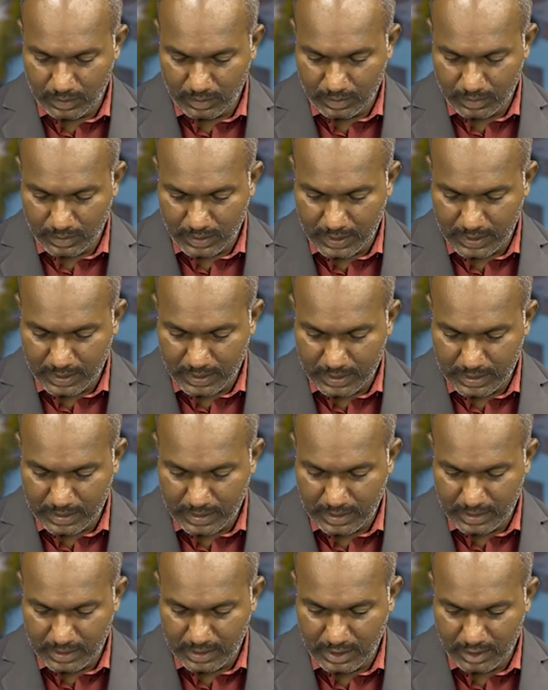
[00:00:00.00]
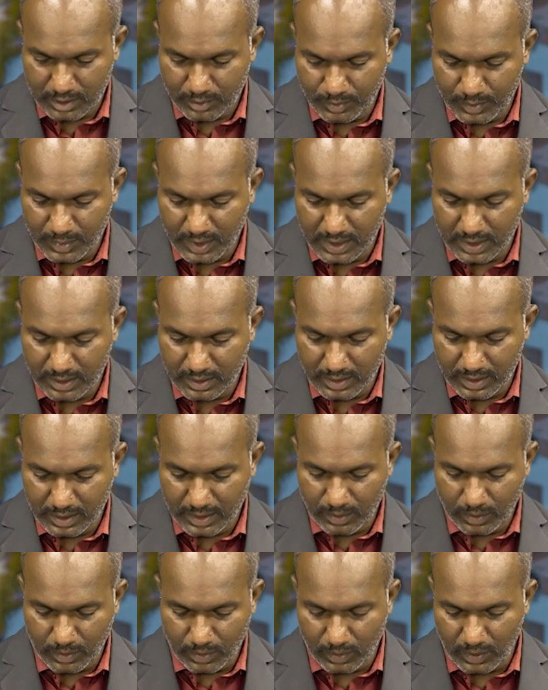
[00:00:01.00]
Okay, this middle
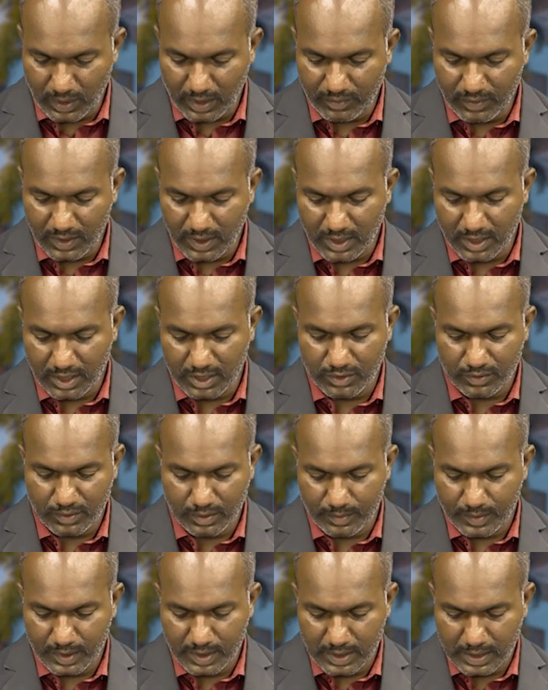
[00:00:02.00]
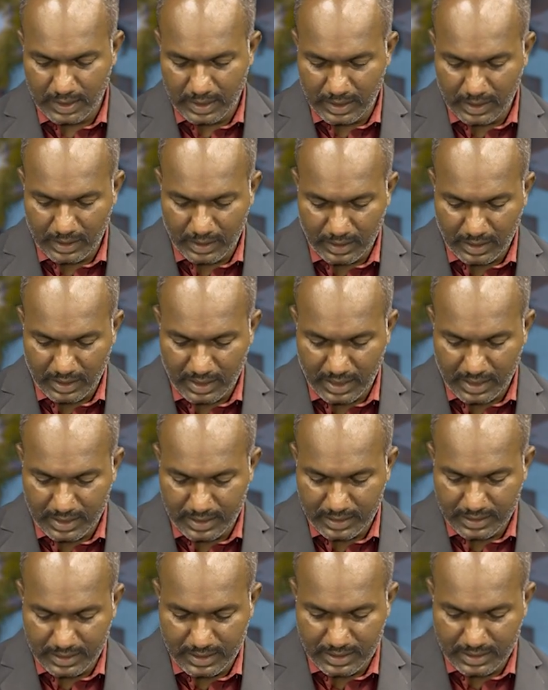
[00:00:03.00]
core of the transformer,
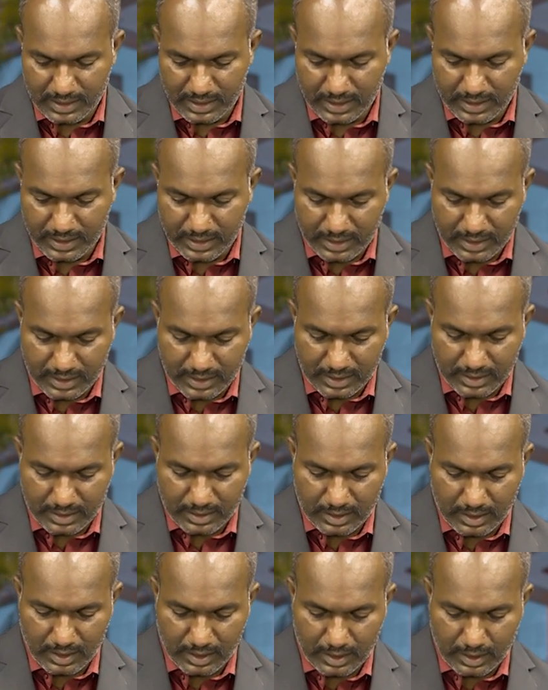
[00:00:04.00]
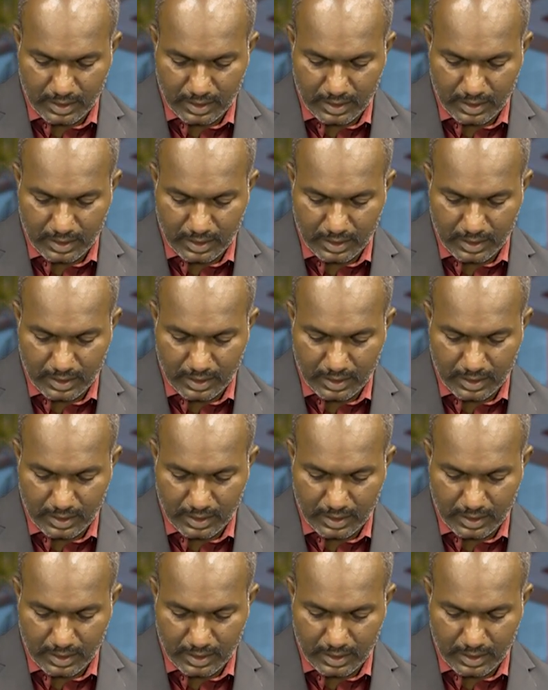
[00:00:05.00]
and this is